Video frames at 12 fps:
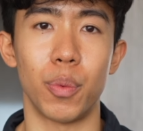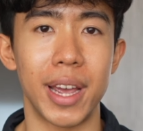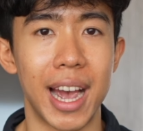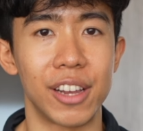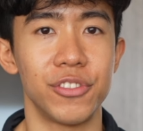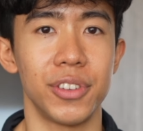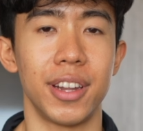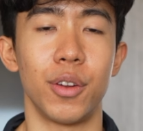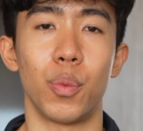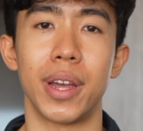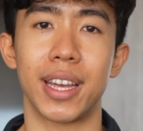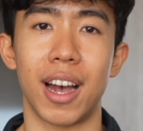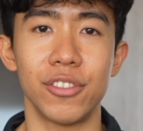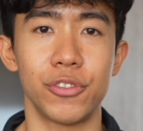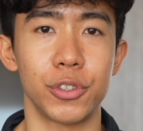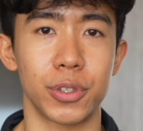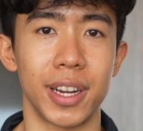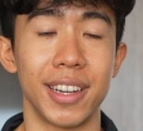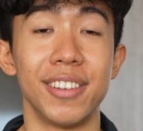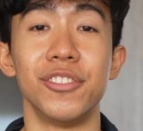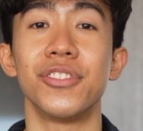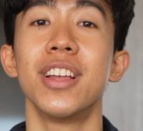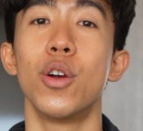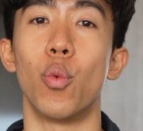whey isolate and whey concentrate is